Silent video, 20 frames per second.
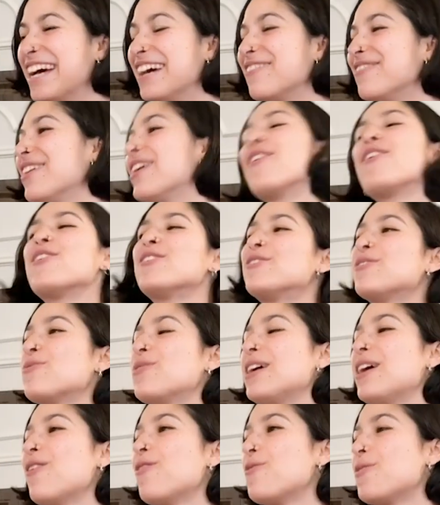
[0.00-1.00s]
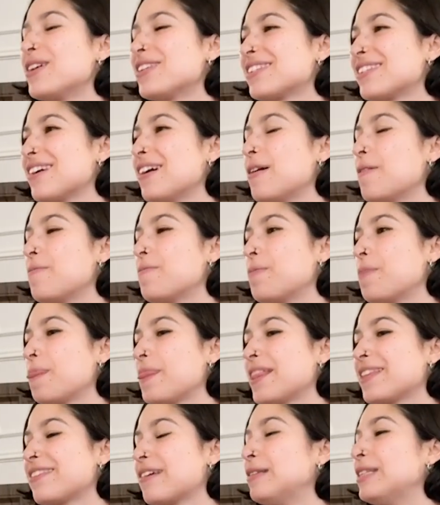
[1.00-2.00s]
because we always
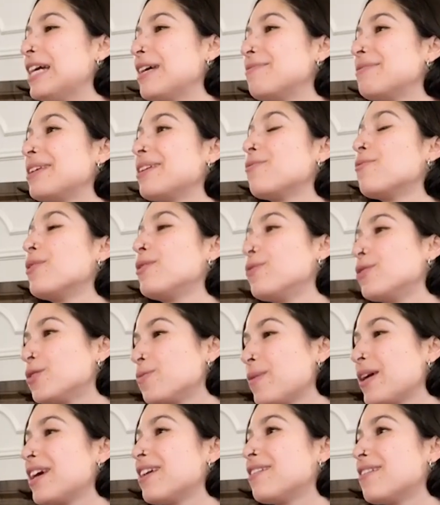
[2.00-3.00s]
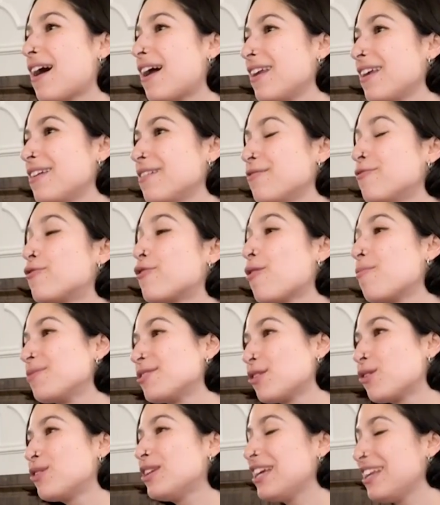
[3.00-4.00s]
sometimes when we speak Italian from
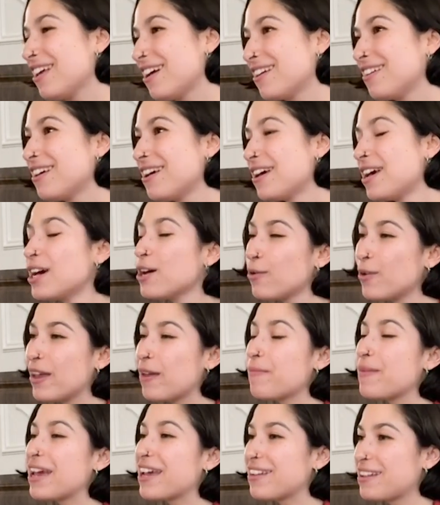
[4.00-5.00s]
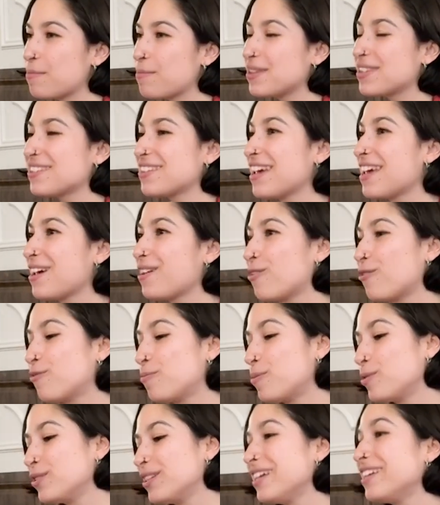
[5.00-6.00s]
Sardinian, we make the mistake of
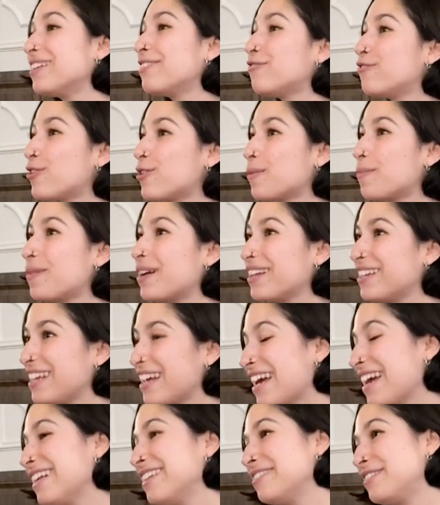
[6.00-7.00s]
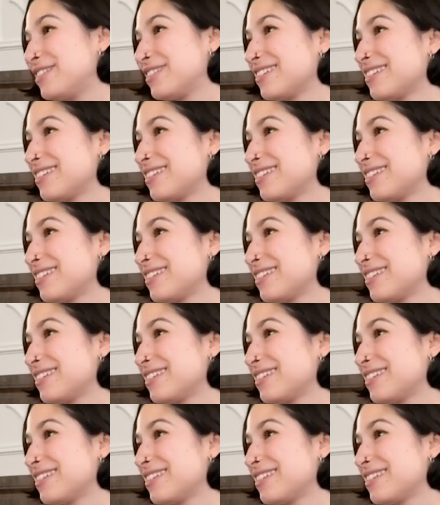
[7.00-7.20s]
putting the verb at the end.